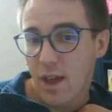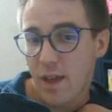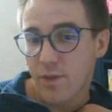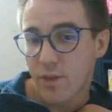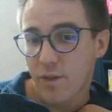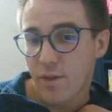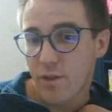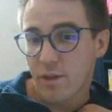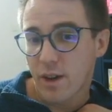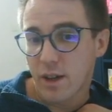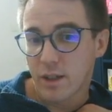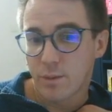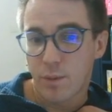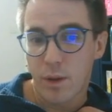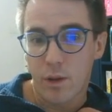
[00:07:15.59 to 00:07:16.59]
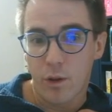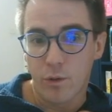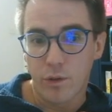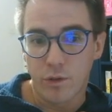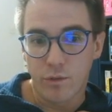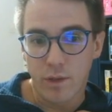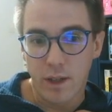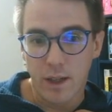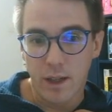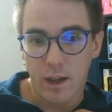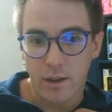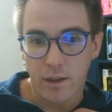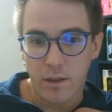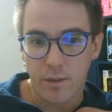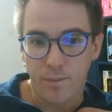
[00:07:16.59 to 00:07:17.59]
they're very nice. Owners really
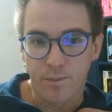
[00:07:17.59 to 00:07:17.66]
like them.